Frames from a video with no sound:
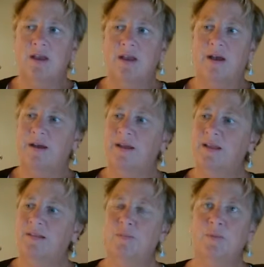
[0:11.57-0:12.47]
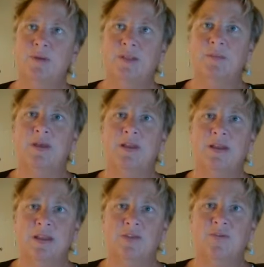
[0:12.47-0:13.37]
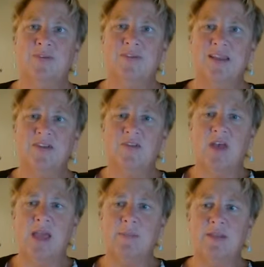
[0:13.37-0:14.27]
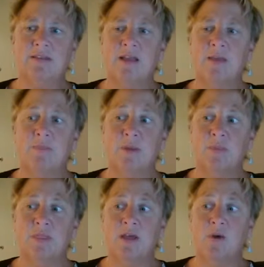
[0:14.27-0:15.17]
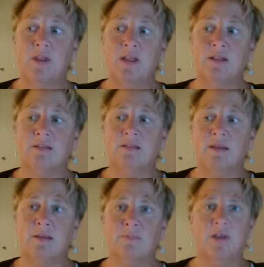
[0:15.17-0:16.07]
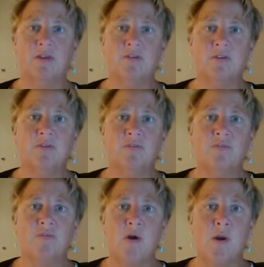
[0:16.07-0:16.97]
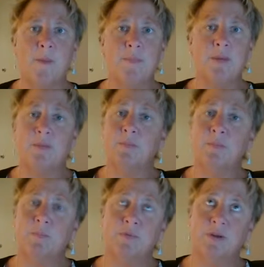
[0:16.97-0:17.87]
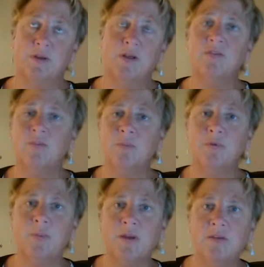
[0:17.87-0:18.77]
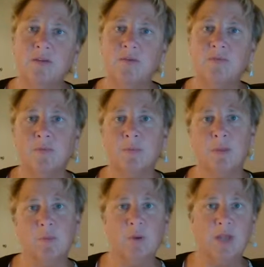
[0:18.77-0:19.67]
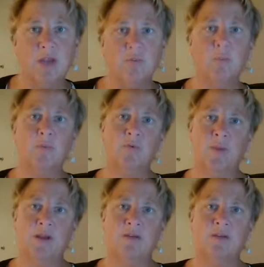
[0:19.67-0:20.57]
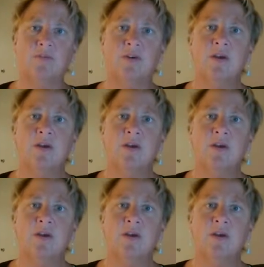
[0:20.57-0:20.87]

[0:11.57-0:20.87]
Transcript: It's really been an interesting time. It's not been without its challenges from the technology perspective, from a communication perspective.